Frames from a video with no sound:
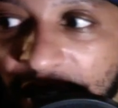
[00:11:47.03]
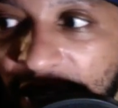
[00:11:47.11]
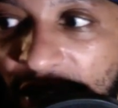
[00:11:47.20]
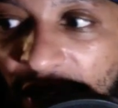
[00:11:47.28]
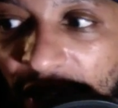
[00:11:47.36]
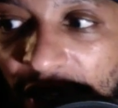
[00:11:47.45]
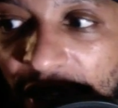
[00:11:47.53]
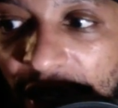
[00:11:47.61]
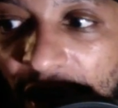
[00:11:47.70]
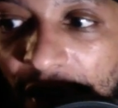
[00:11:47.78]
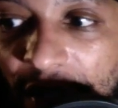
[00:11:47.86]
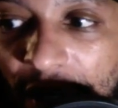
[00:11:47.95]
Things are going to
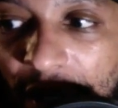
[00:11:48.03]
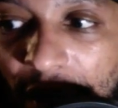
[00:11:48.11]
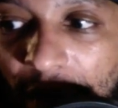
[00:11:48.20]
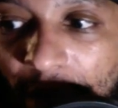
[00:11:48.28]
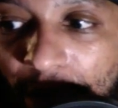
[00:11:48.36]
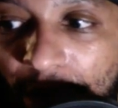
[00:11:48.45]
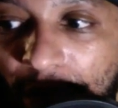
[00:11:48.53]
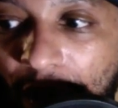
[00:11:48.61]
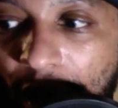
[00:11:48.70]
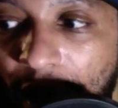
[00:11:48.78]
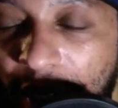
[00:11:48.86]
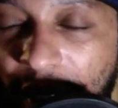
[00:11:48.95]
start to
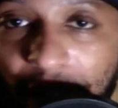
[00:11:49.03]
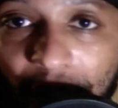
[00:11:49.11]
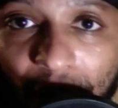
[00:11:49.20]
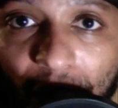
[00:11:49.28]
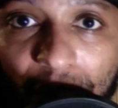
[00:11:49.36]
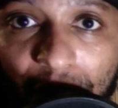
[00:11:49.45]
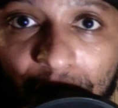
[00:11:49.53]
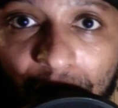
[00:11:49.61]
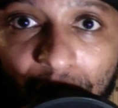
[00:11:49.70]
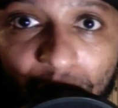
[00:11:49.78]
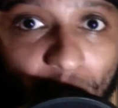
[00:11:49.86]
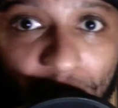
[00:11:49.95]
get a little
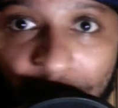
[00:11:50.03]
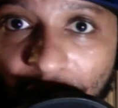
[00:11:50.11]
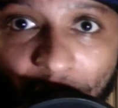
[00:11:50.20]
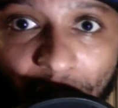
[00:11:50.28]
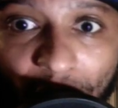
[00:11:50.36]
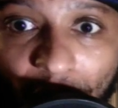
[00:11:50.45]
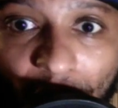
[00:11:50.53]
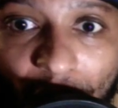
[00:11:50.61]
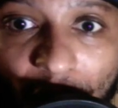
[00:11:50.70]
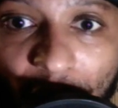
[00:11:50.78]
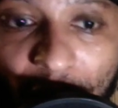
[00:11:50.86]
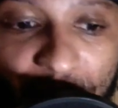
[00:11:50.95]
grittier
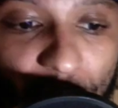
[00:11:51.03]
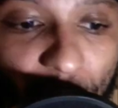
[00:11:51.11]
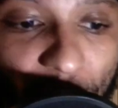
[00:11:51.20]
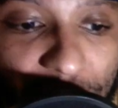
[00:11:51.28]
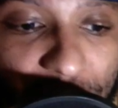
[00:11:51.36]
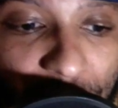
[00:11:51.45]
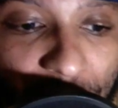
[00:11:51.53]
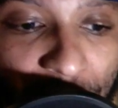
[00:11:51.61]
as we race.